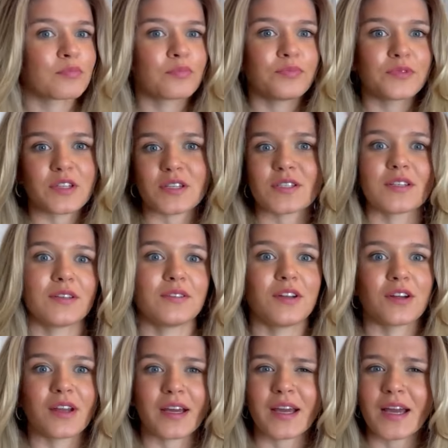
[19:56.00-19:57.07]
doesn't look
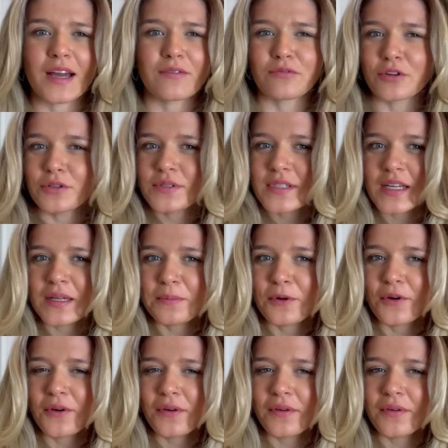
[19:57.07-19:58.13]
like I have roots
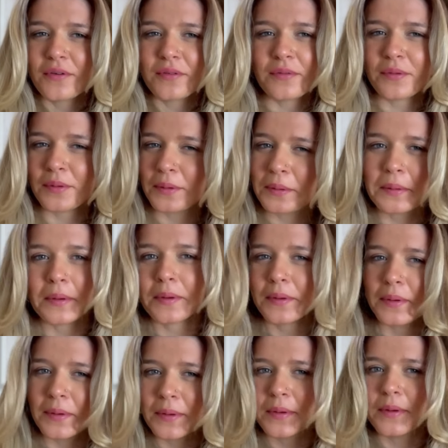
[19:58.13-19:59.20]
anymore,
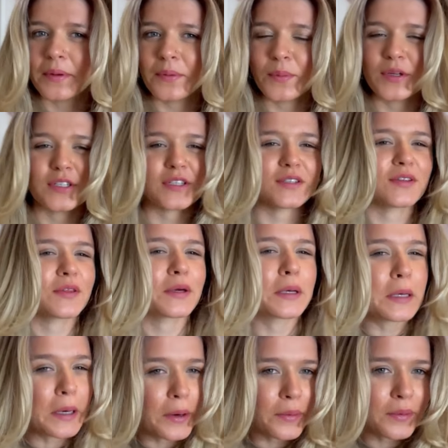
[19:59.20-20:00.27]
which is the
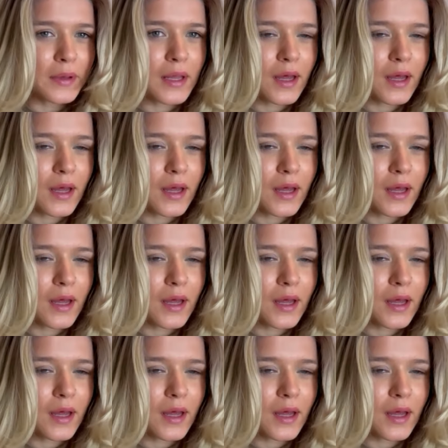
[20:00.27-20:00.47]
goal.